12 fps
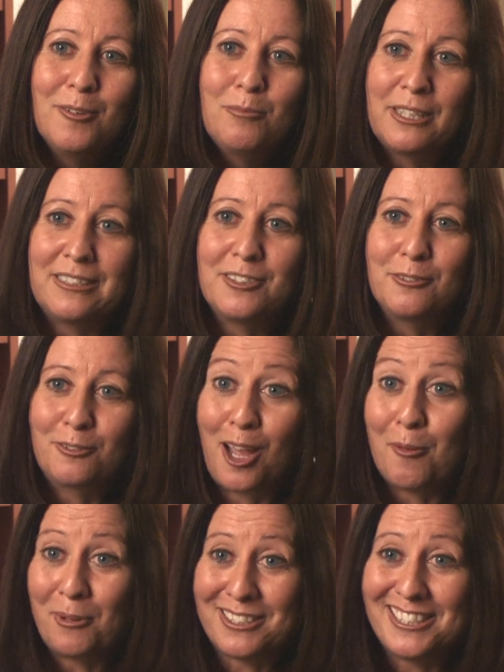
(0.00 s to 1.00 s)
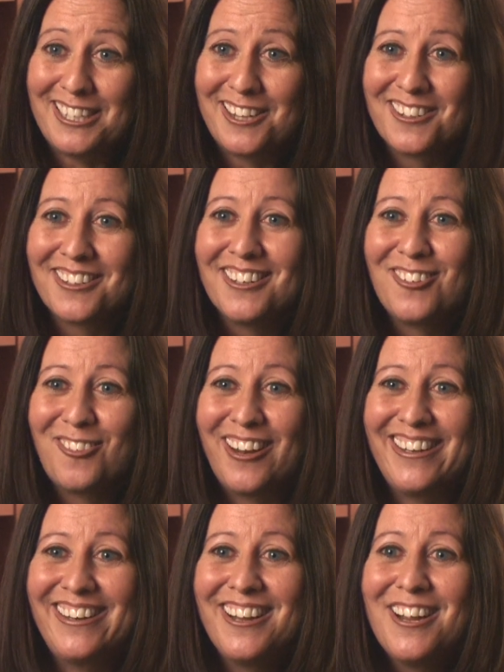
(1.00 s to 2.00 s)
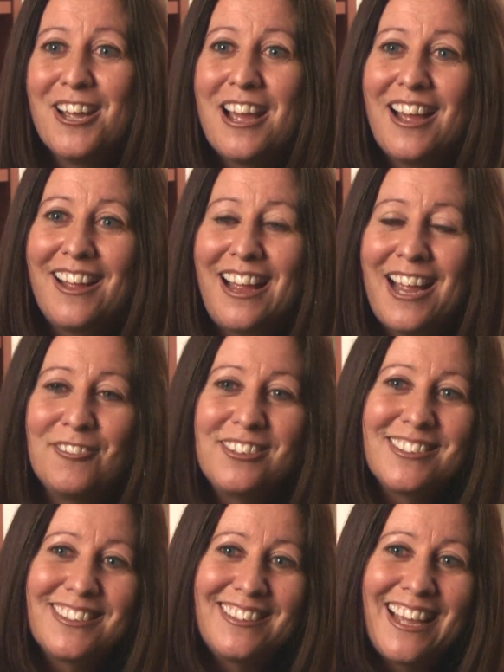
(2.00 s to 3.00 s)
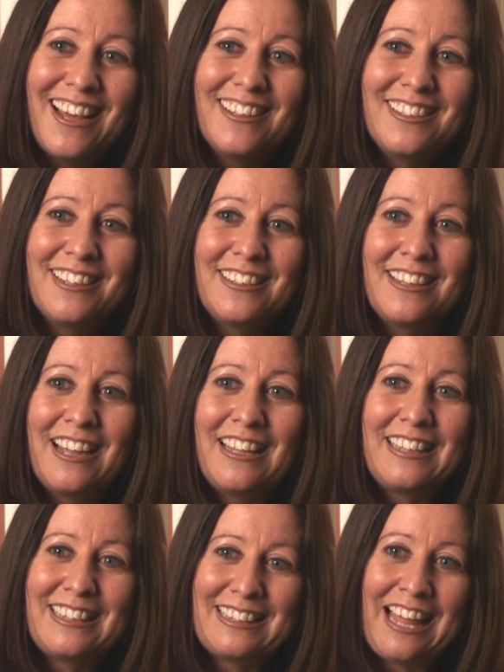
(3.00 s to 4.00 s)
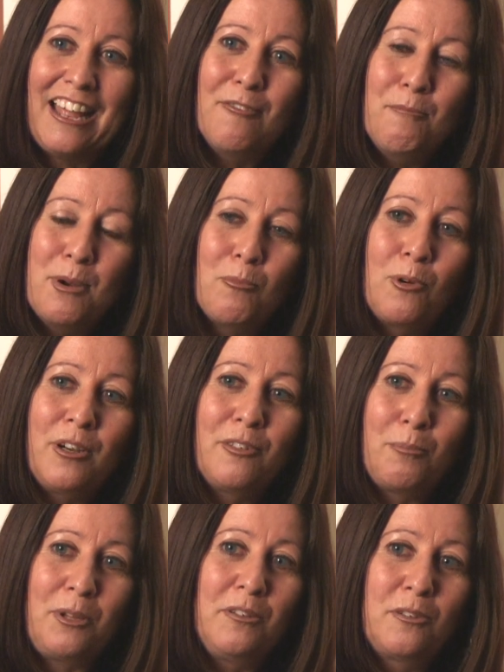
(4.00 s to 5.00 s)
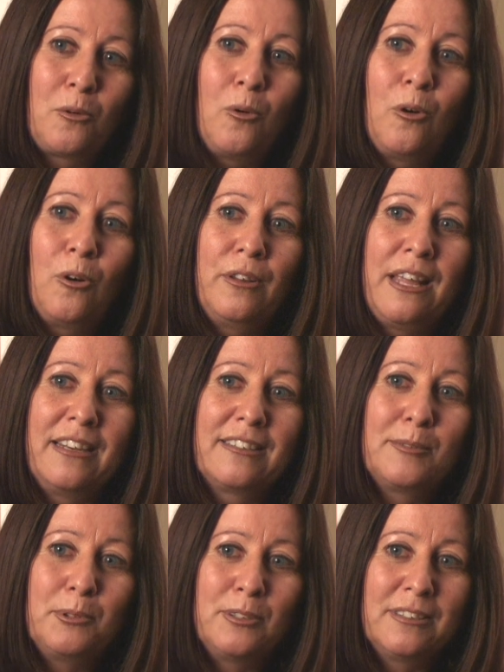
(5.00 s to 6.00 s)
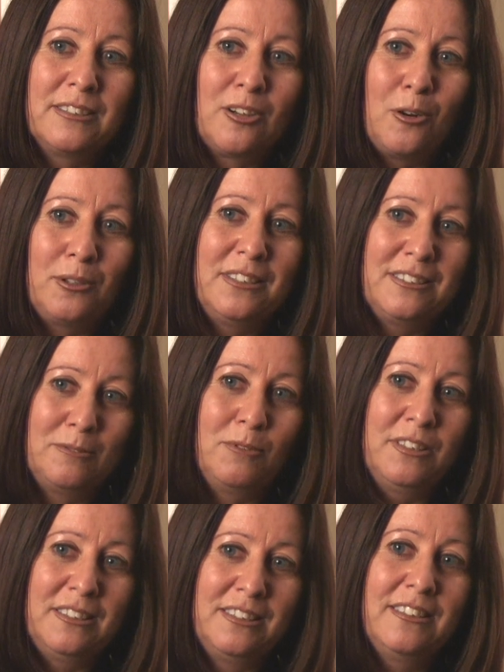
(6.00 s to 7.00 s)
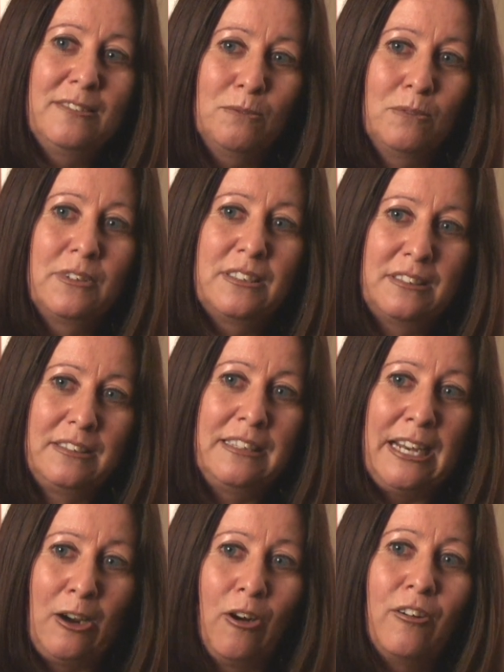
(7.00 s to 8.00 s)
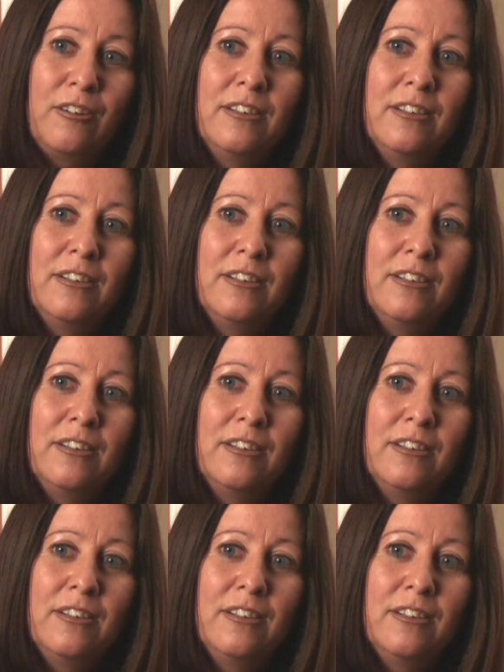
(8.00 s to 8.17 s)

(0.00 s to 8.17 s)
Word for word: place to have cut my teeth, right? Having said that, that memory of the Peace Corps and that experience always was there.